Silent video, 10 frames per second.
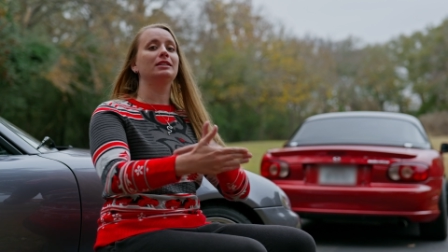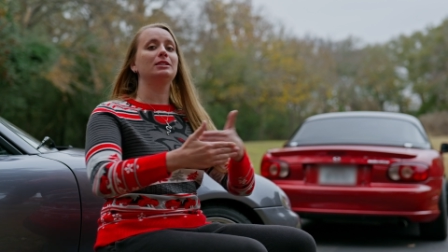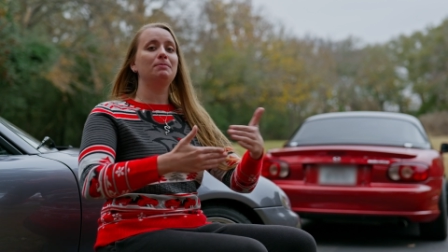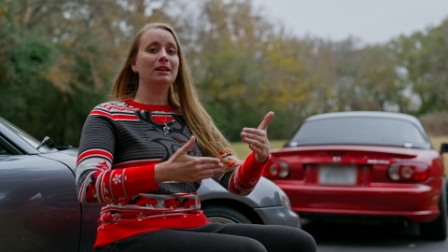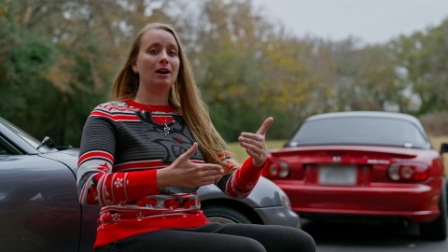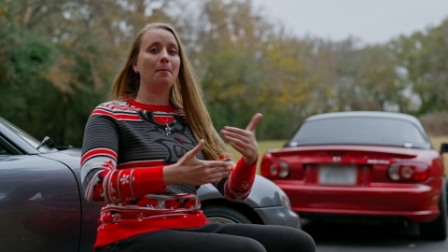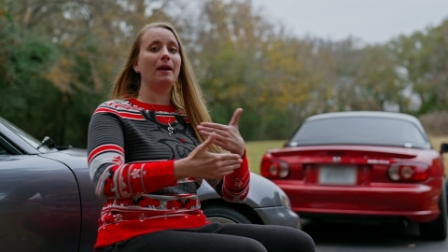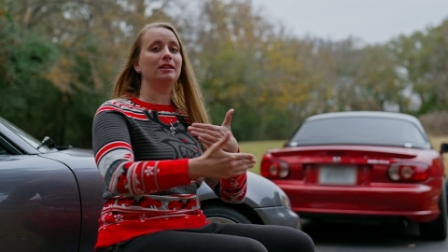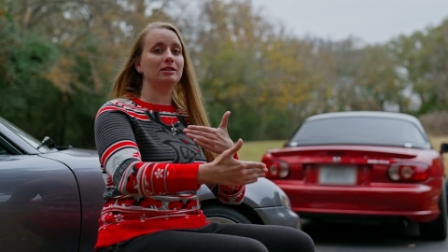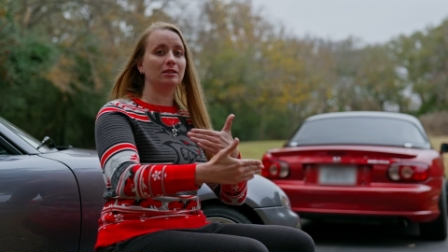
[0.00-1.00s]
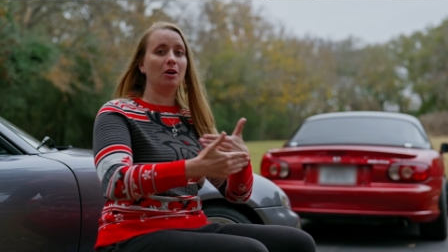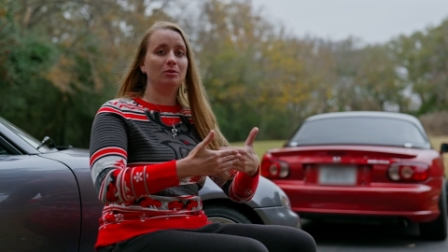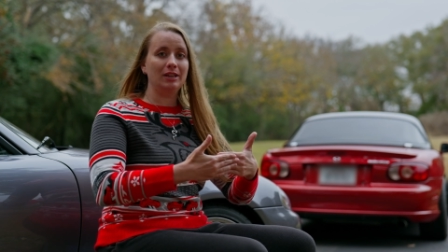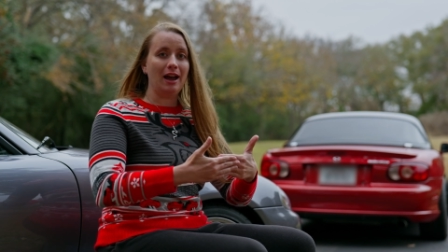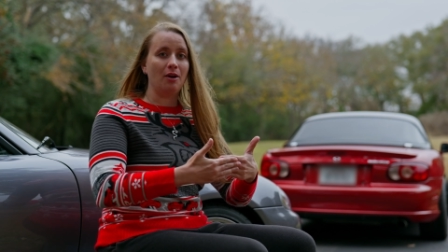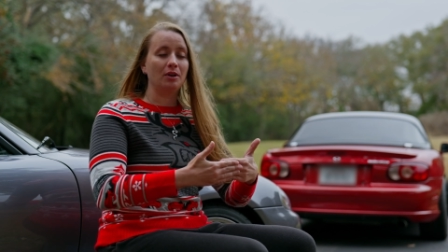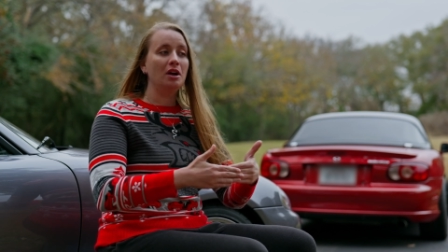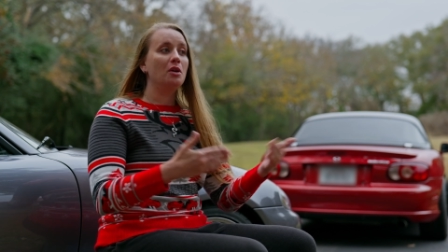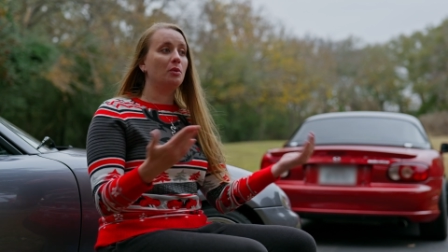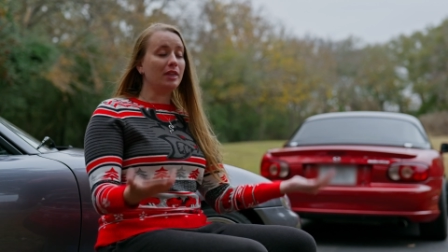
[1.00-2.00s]
and speed up and slow down
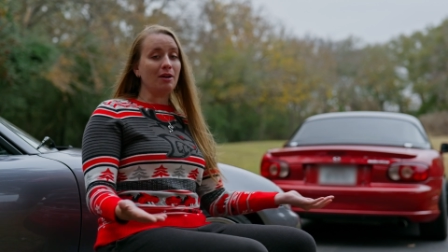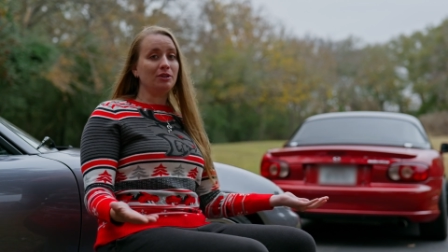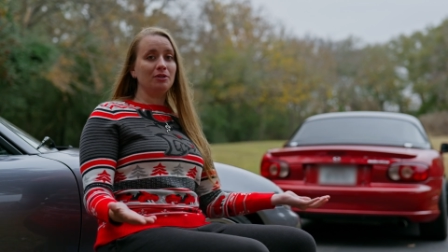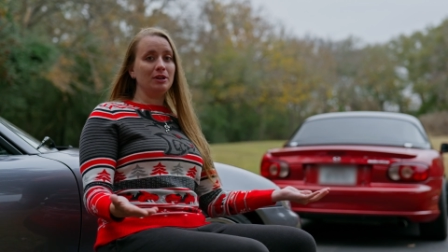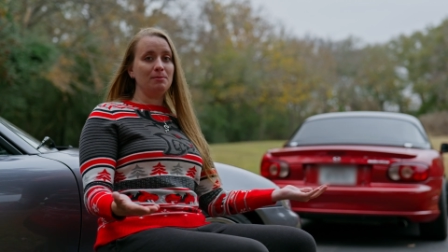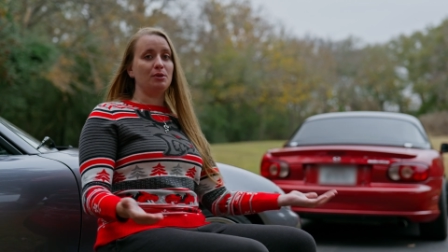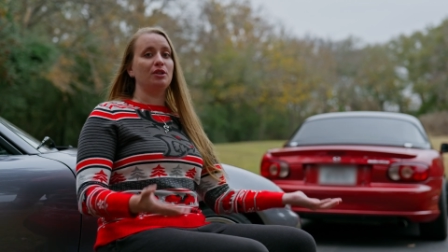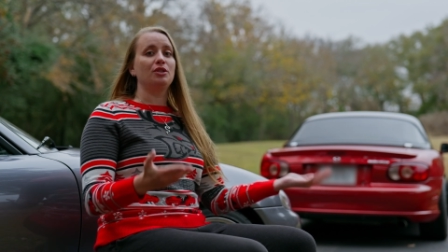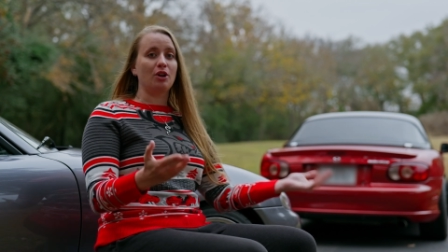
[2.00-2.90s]
without your input.